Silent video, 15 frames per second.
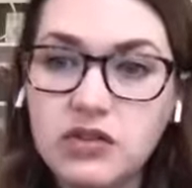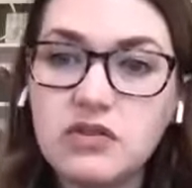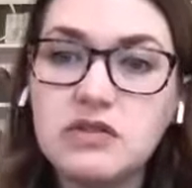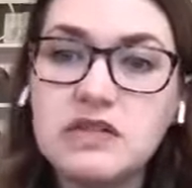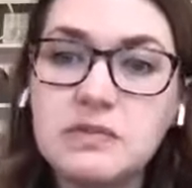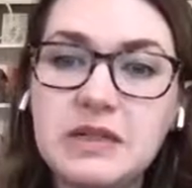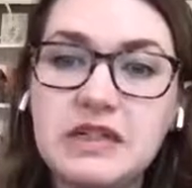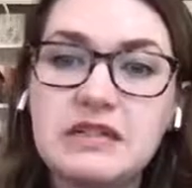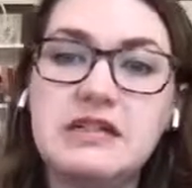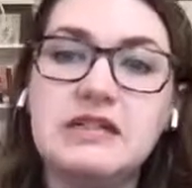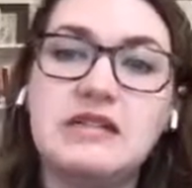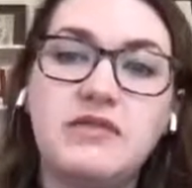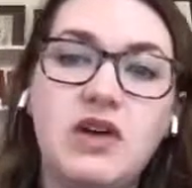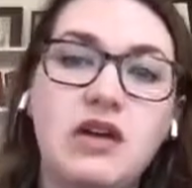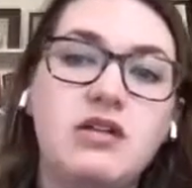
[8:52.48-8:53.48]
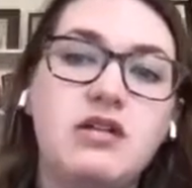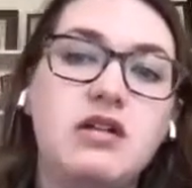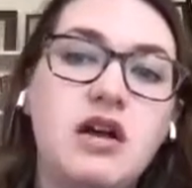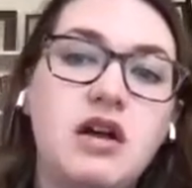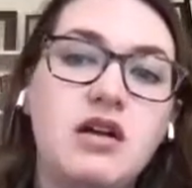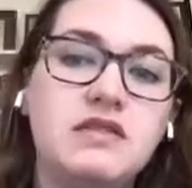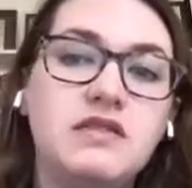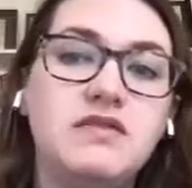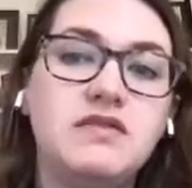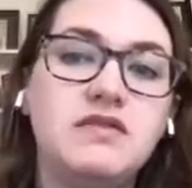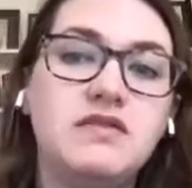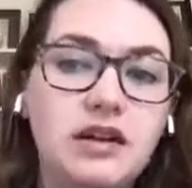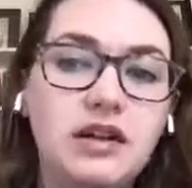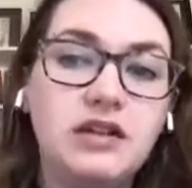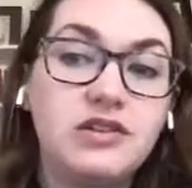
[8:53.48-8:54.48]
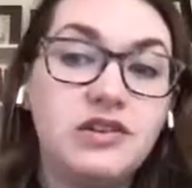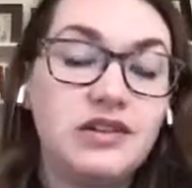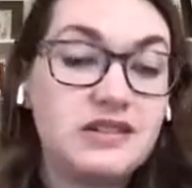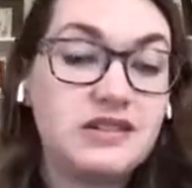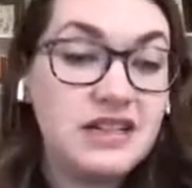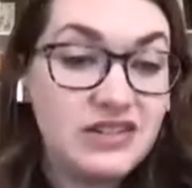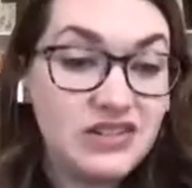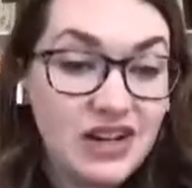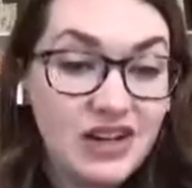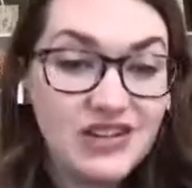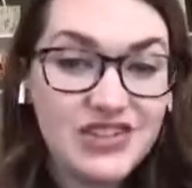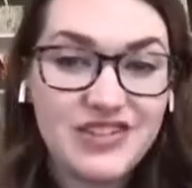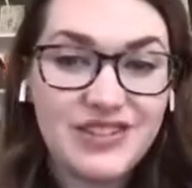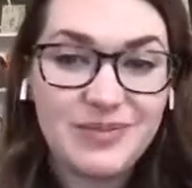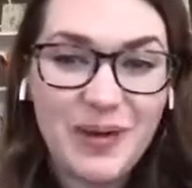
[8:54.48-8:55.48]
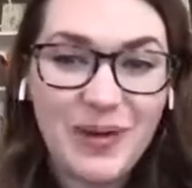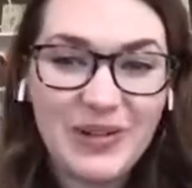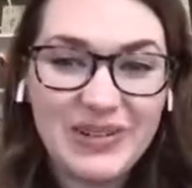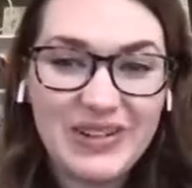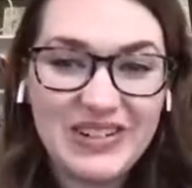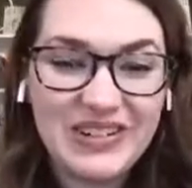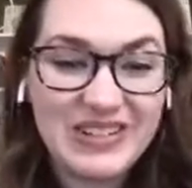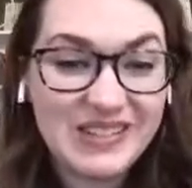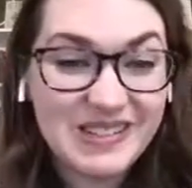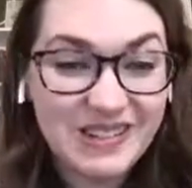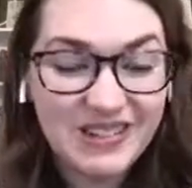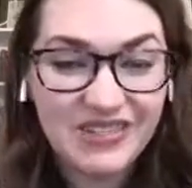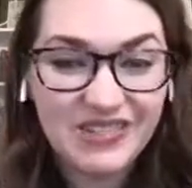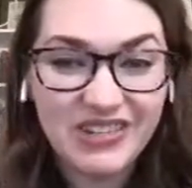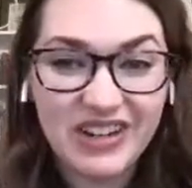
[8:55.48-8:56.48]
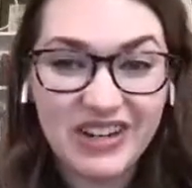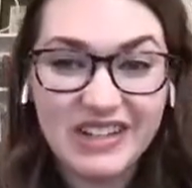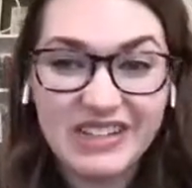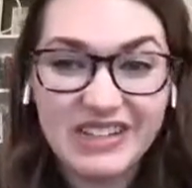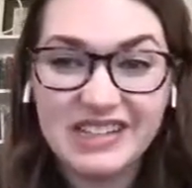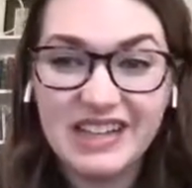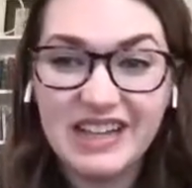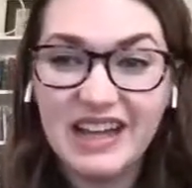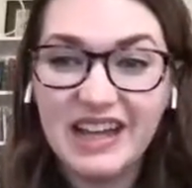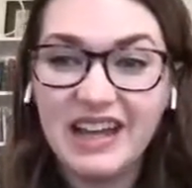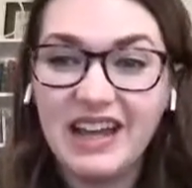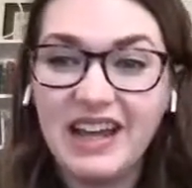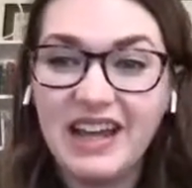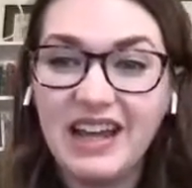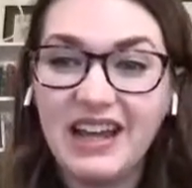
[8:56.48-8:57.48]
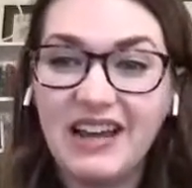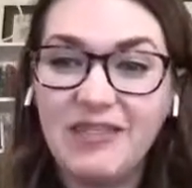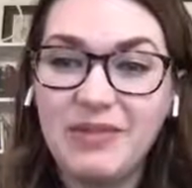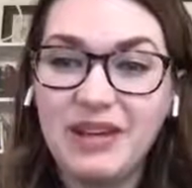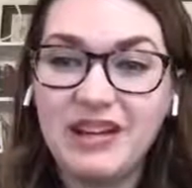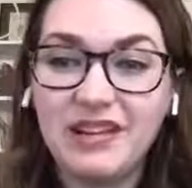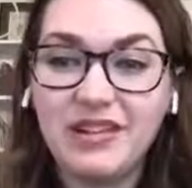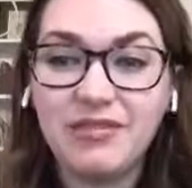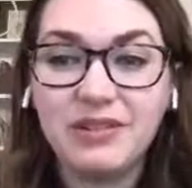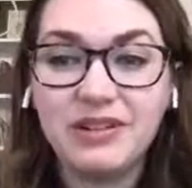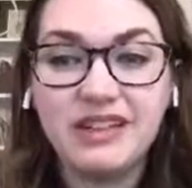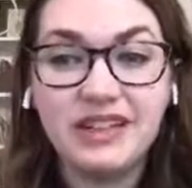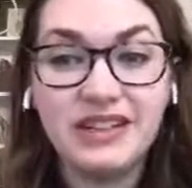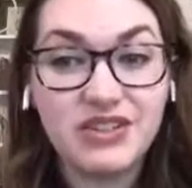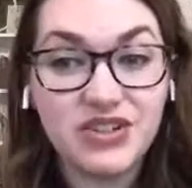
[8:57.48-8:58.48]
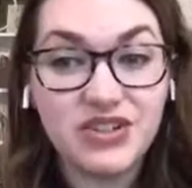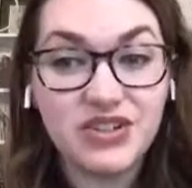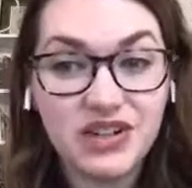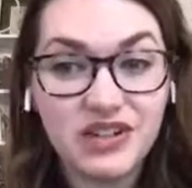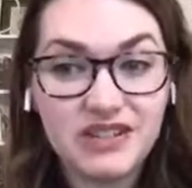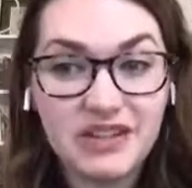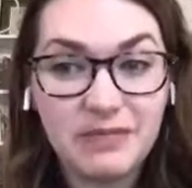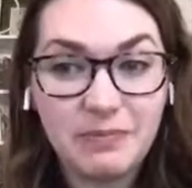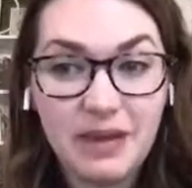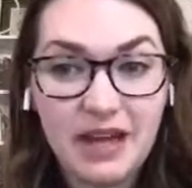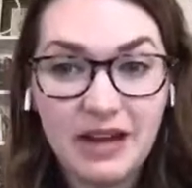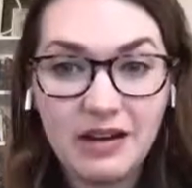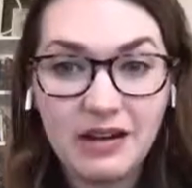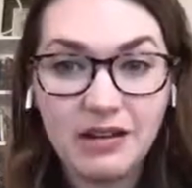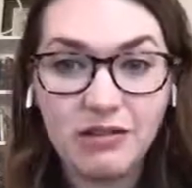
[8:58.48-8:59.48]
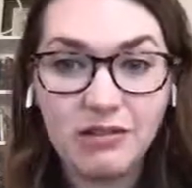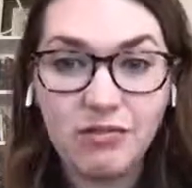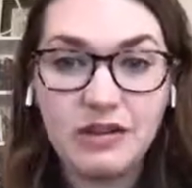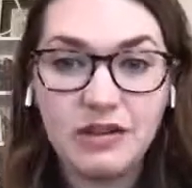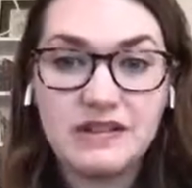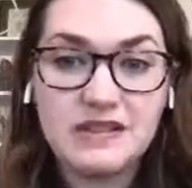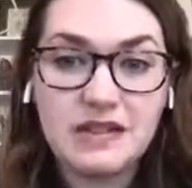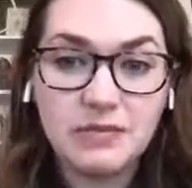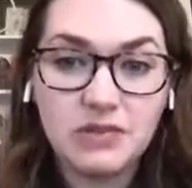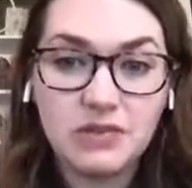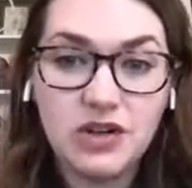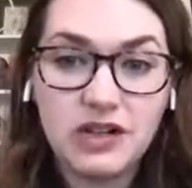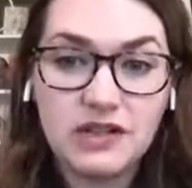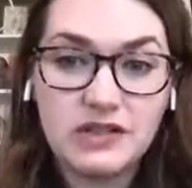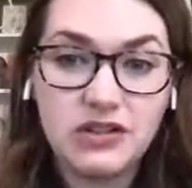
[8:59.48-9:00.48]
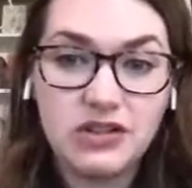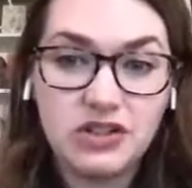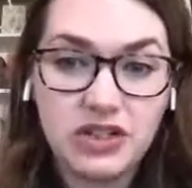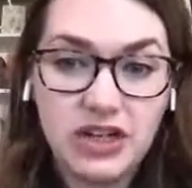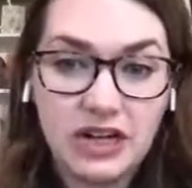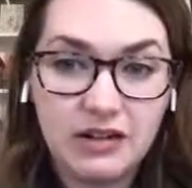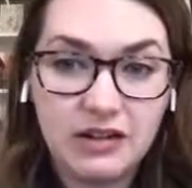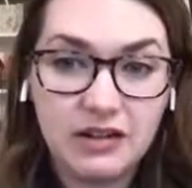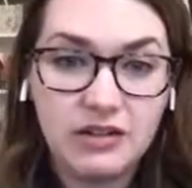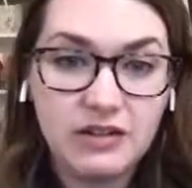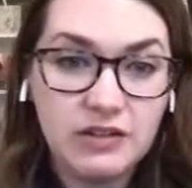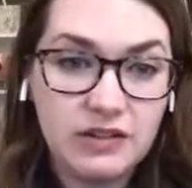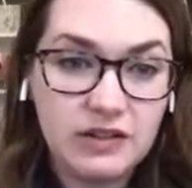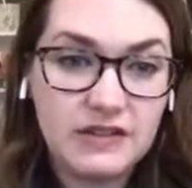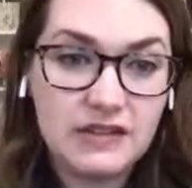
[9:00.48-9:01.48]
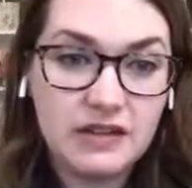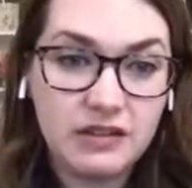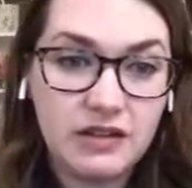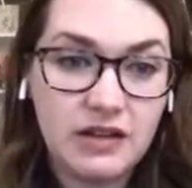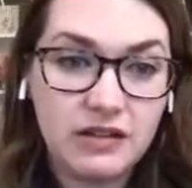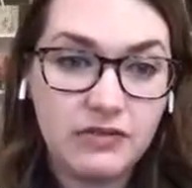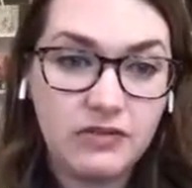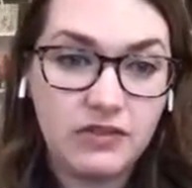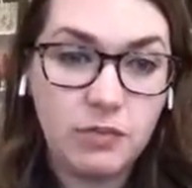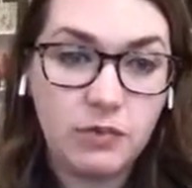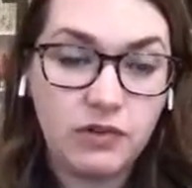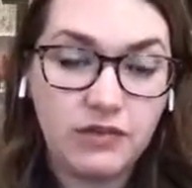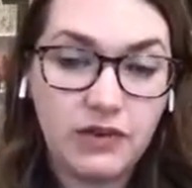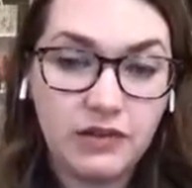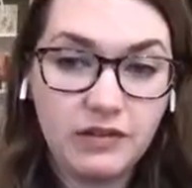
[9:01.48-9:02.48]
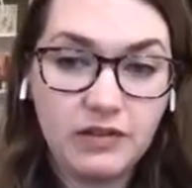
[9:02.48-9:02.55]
The 2 species have undergone some very interesting changes to pollination syndrome traits, and are a really interesting pair when some traits are shared. You can see a lot of the